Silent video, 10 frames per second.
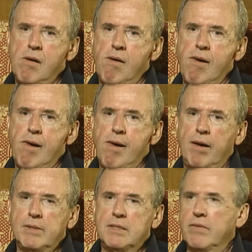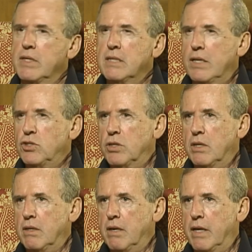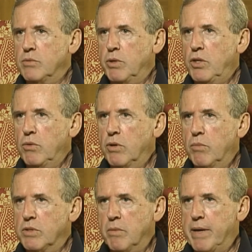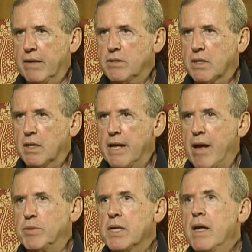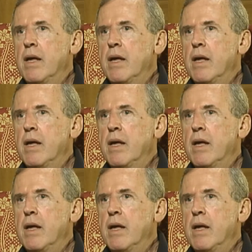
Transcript: Uh, civilization, as we knew it, was about to collapse